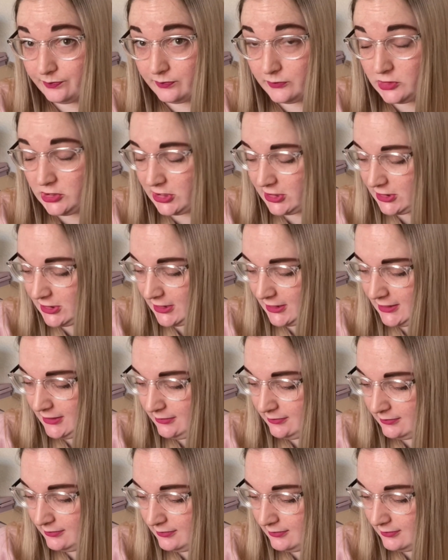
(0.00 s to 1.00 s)
Gigi,
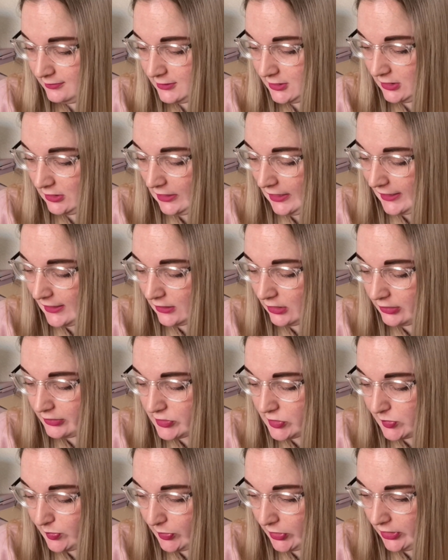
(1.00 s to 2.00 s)
do you like
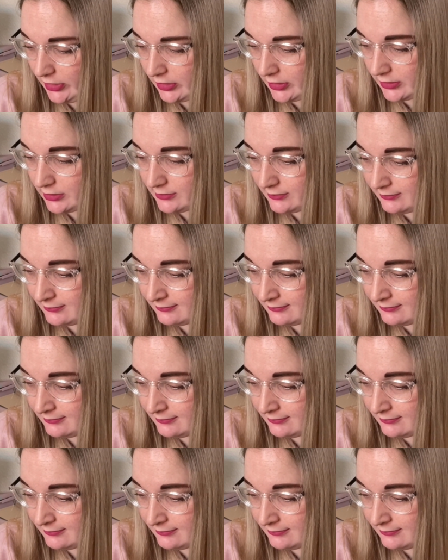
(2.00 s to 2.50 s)
Lauren's book?